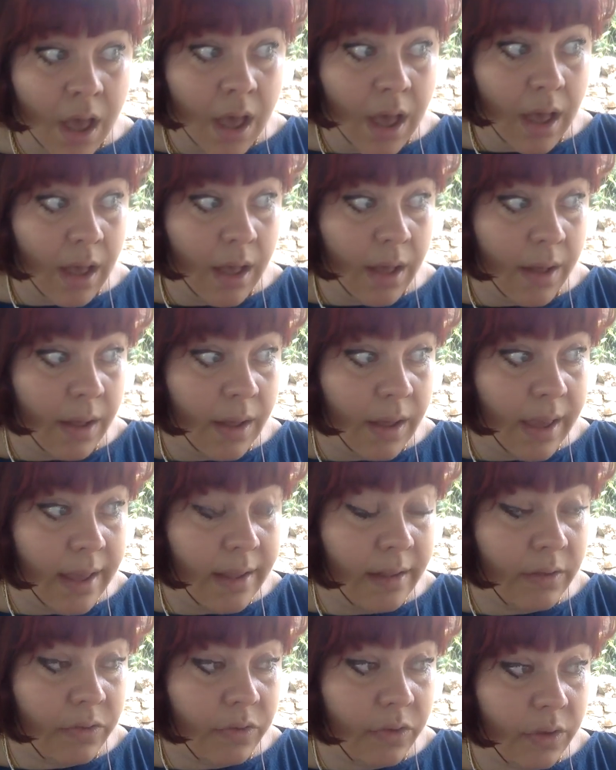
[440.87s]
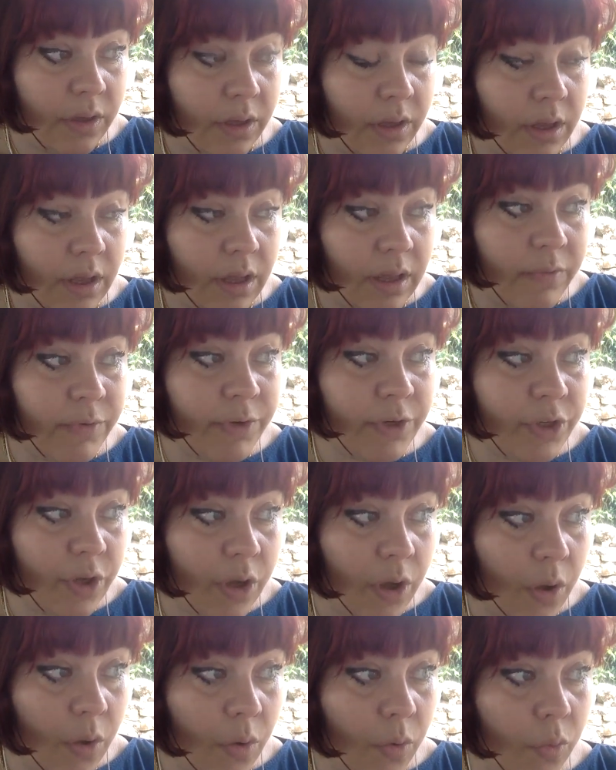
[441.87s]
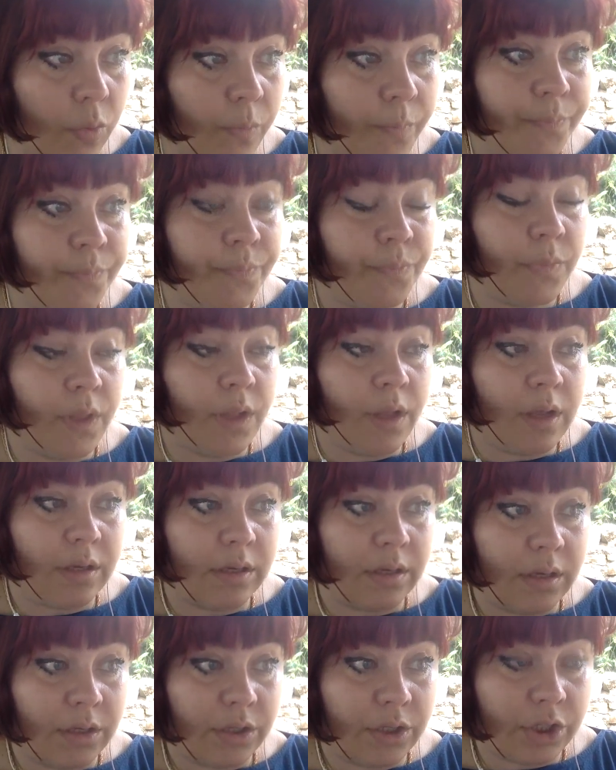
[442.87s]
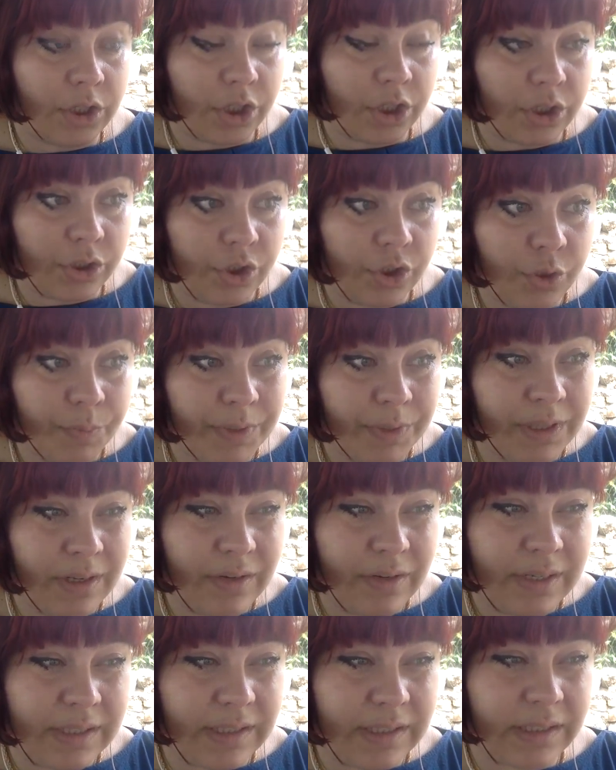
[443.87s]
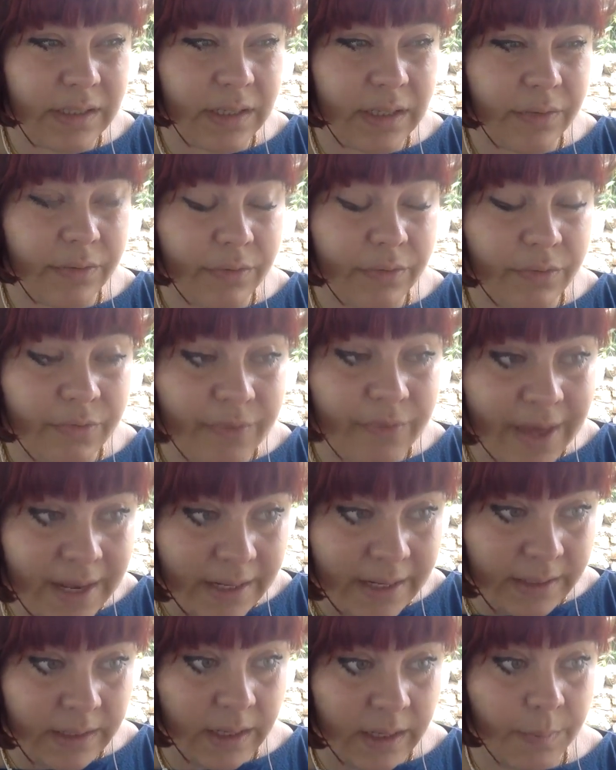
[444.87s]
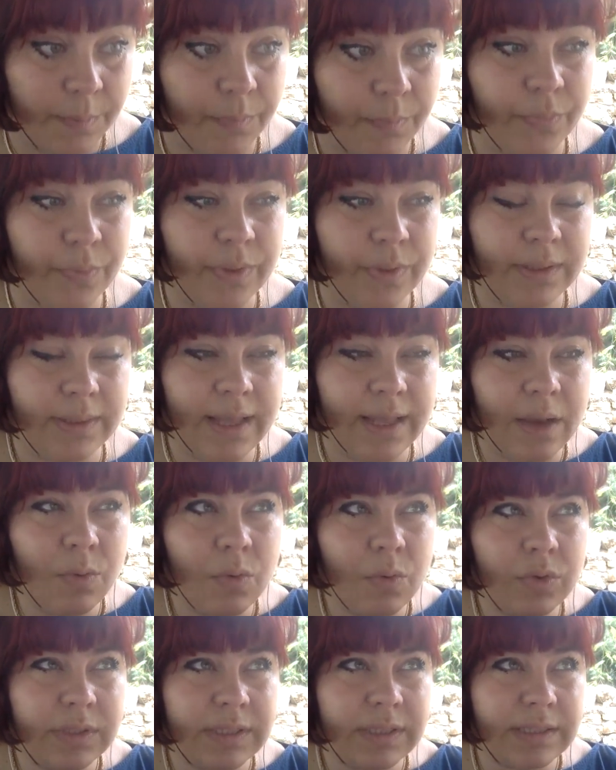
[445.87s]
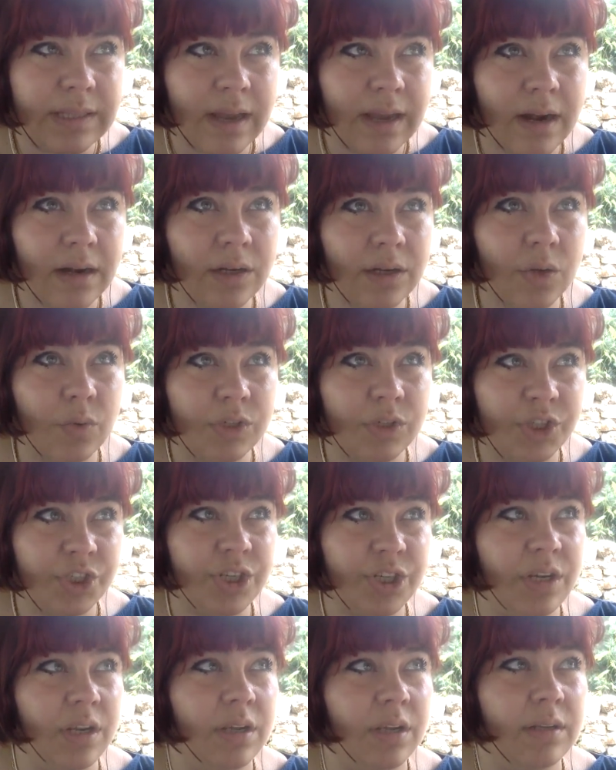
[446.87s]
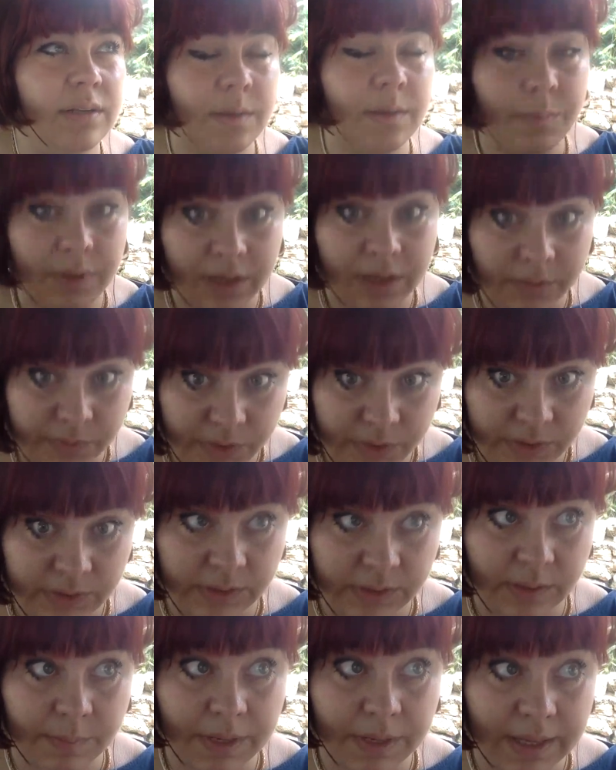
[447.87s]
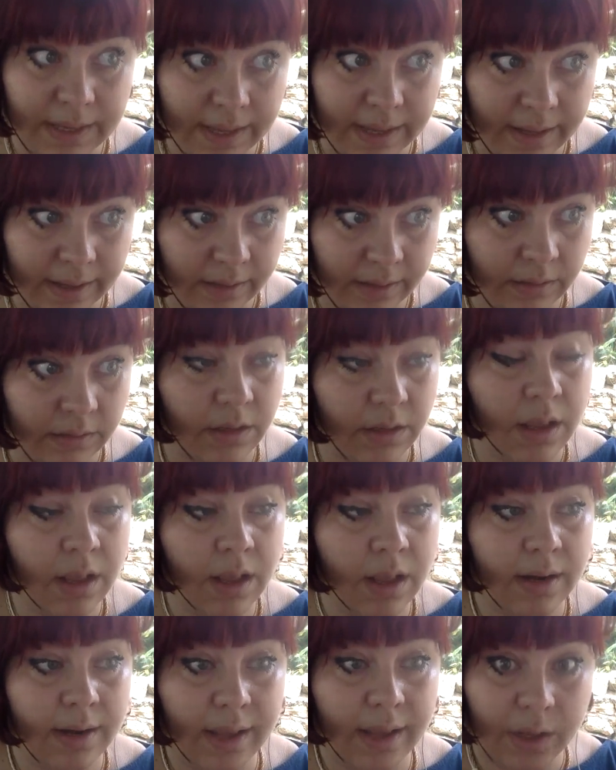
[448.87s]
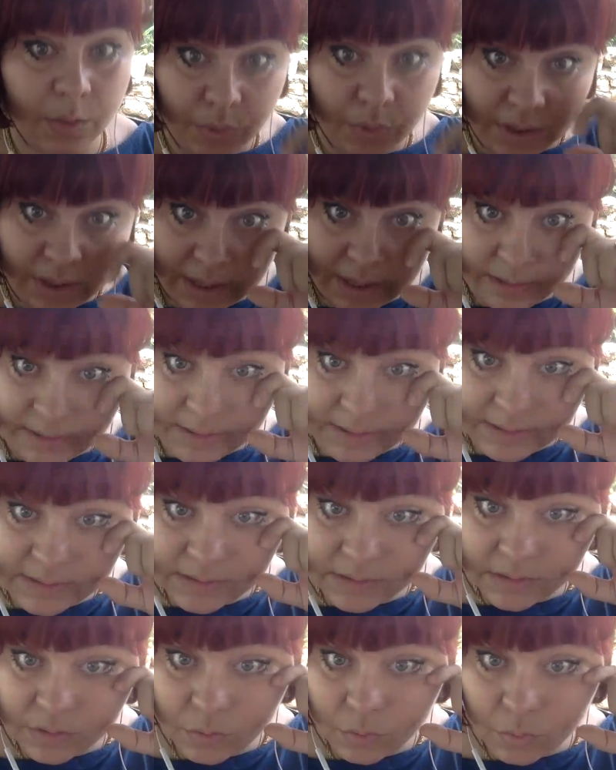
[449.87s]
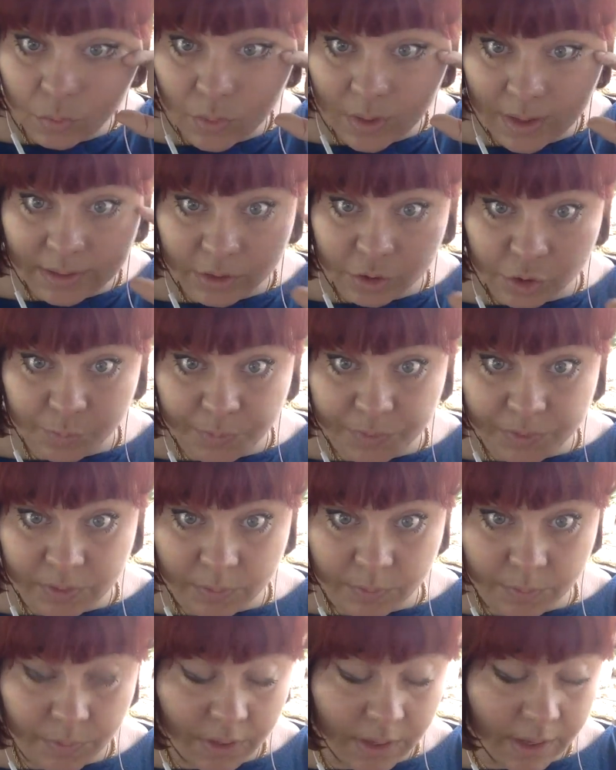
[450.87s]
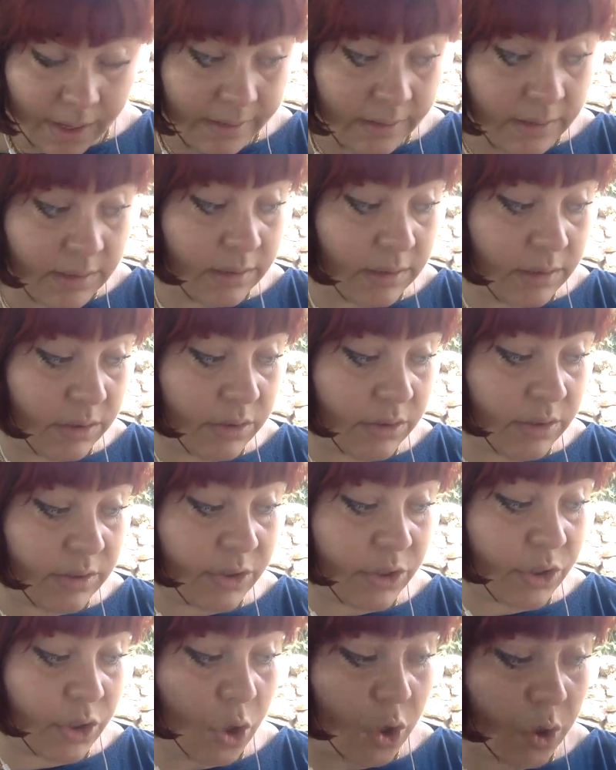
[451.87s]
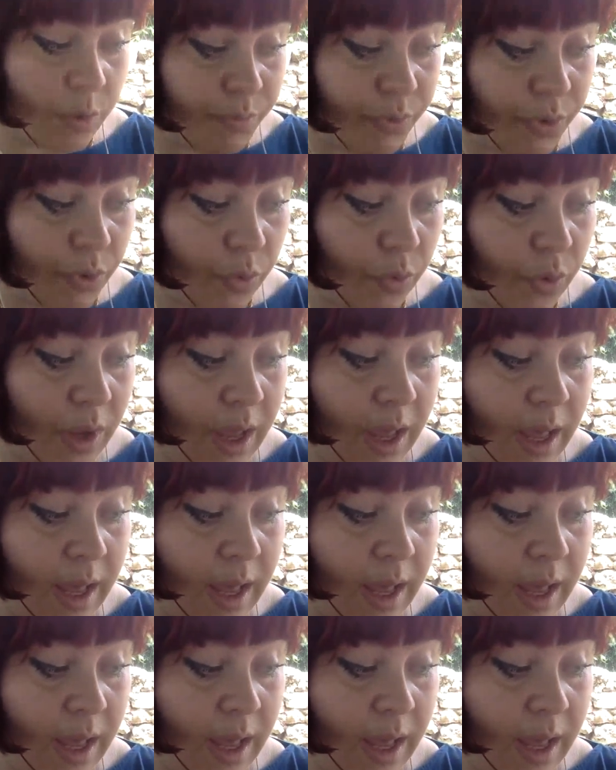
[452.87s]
And even though Jupiter is very deep, they will start questioning their belief system again, like we had this when Jupiter entered Scorpio.